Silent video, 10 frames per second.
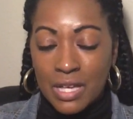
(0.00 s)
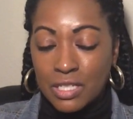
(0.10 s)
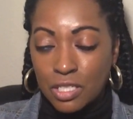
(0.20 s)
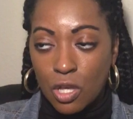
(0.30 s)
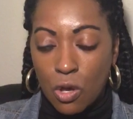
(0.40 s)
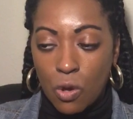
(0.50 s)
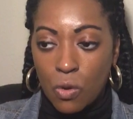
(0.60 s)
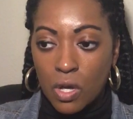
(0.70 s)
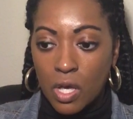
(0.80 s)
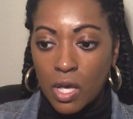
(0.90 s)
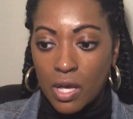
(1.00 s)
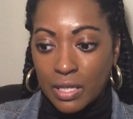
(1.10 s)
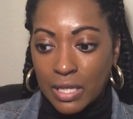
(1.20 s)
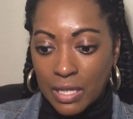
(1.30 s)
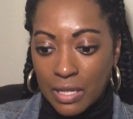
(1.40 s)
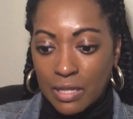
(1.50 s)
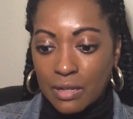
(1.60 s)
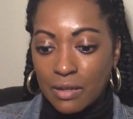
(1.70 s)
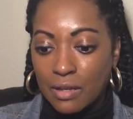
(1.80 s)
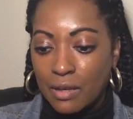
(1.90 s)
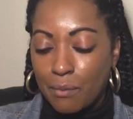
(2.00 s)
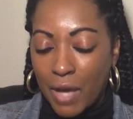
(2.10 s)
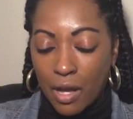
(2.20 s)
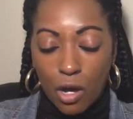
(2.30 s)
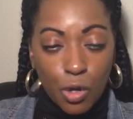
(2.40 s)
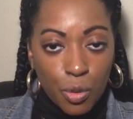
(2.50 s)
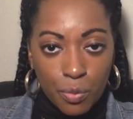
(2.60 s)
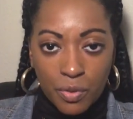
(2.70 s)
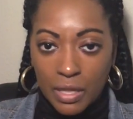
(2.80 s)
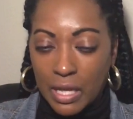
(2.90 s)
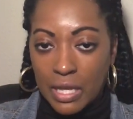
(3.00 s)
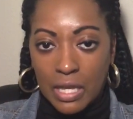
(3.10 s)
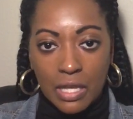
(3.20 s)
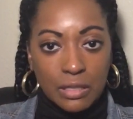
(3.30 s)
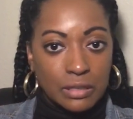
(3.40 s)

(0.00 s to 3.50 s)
So again, my hope in